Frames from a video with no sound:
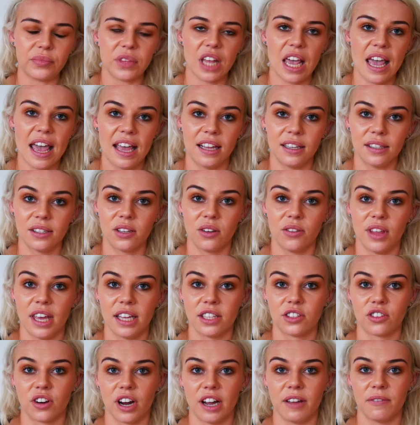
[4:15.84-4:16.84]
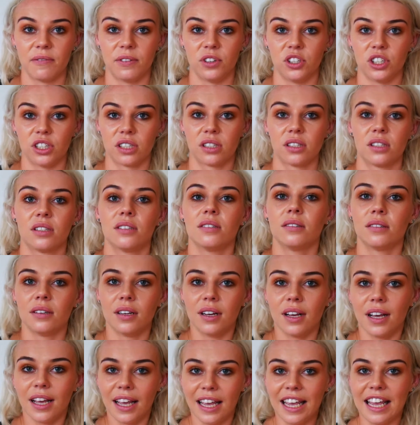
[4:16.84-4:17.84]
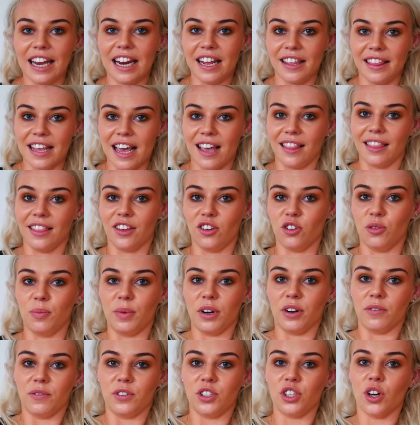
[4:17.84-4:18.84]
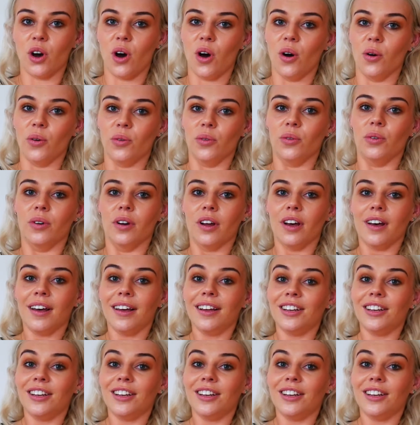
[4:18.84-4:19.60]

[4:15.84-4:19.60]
And so that's great for just getting that little bit of tone